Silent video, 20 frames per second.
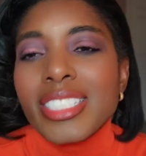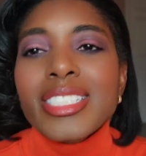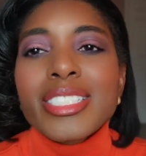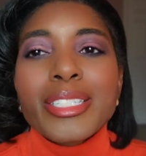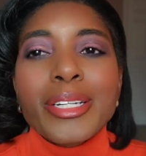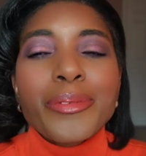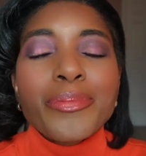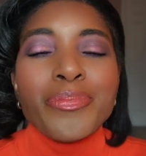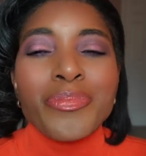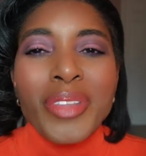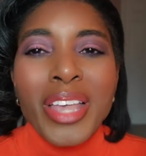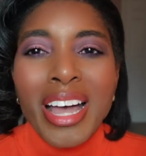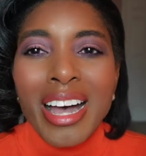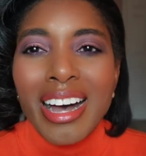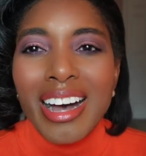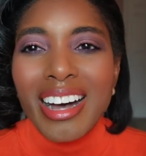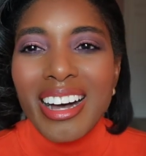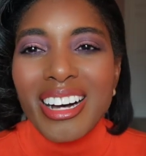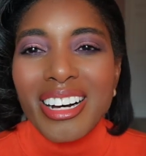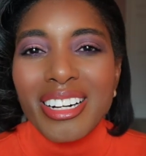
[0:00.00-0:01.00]
So
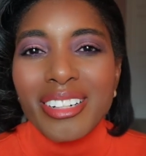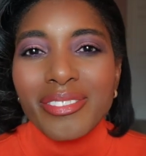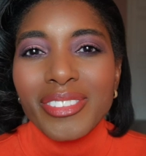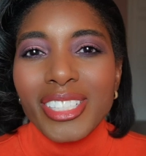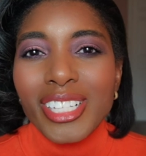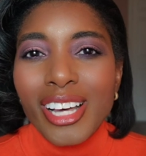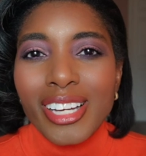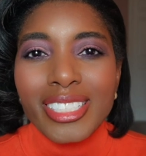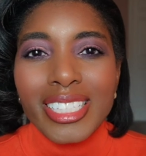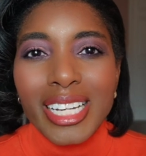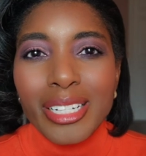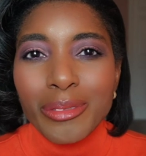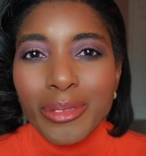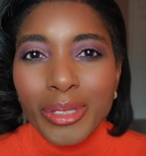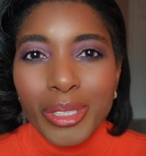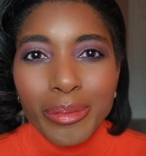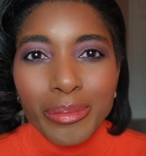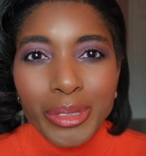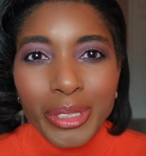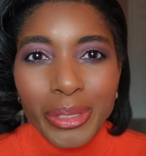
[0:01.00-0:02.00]
a lot of times
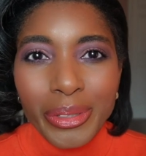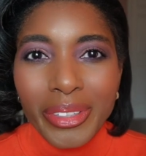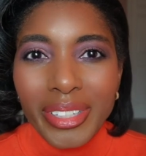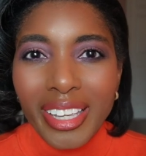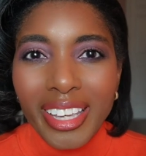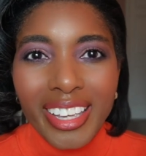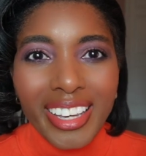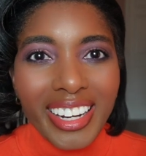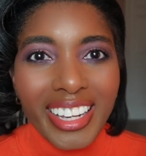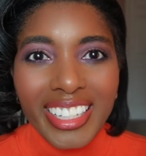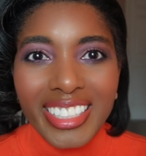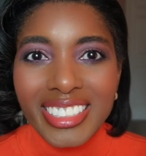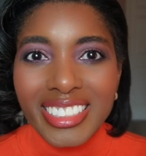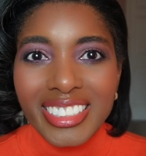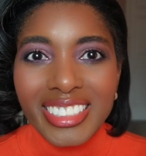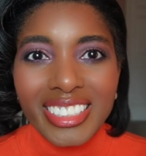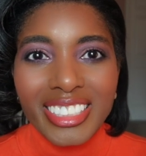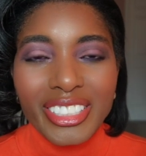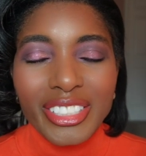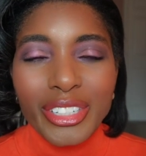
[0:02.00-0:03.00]
when I'm doing
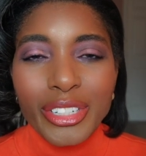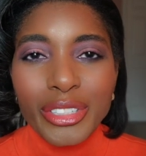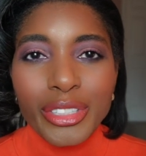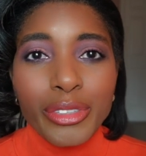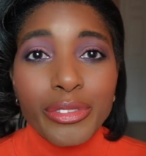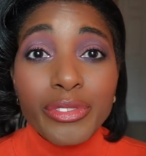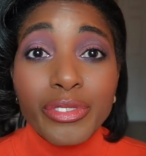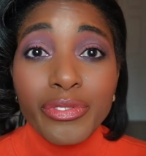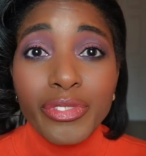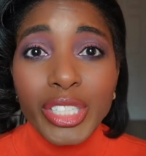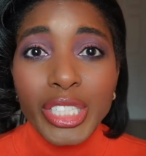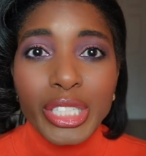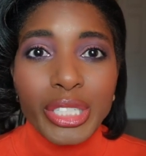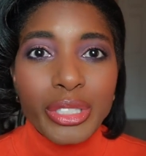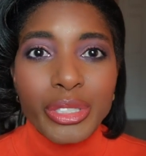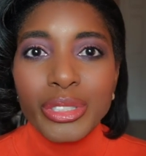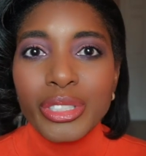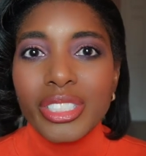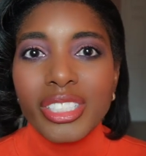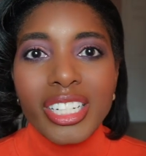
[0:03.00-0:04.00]
it, you know, the
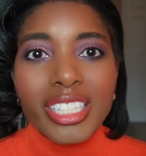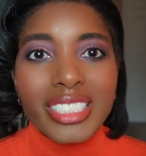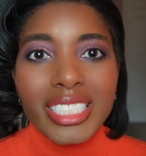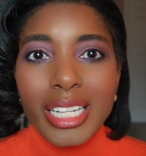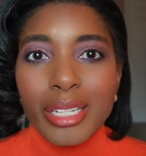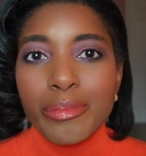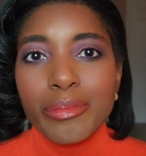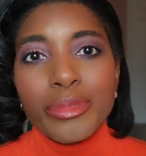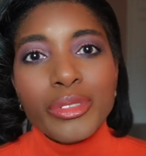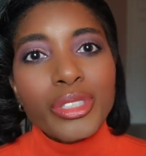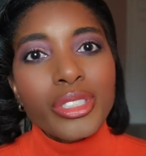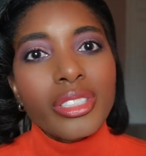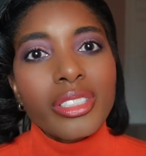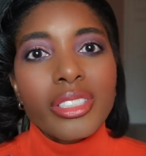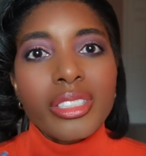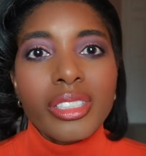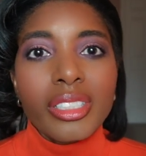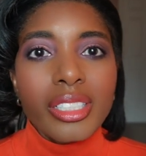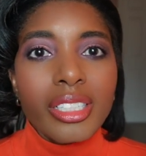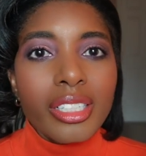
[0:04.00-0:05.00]
videos a lot of times
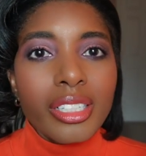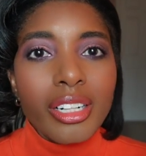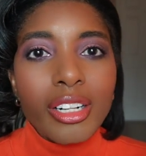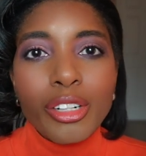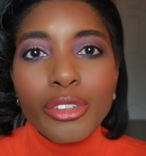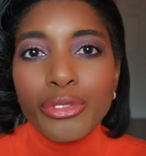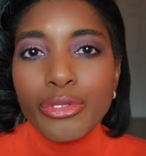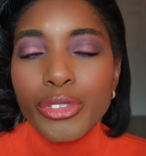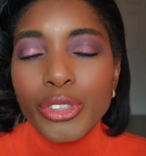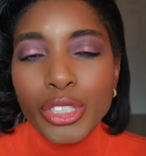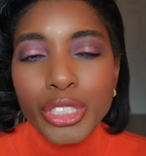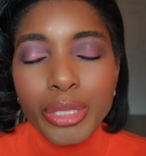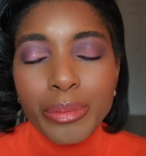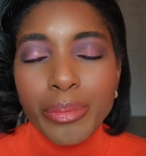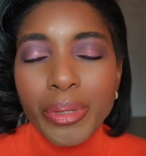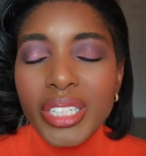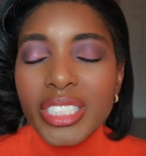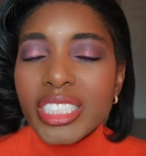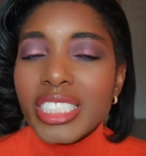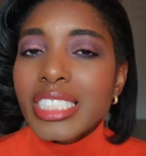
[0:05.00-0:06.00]
are first
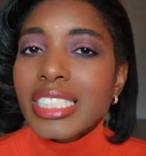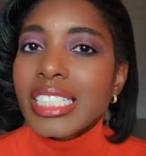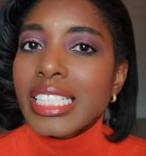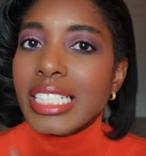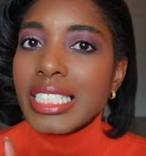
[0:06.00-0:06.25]
impression.